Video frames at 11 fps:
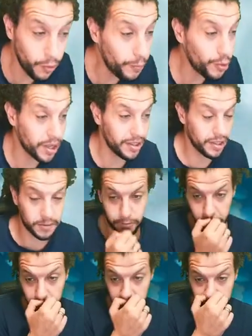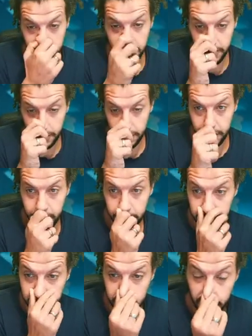4.8. That's pretty good.
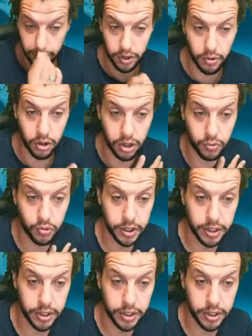You're very welcome,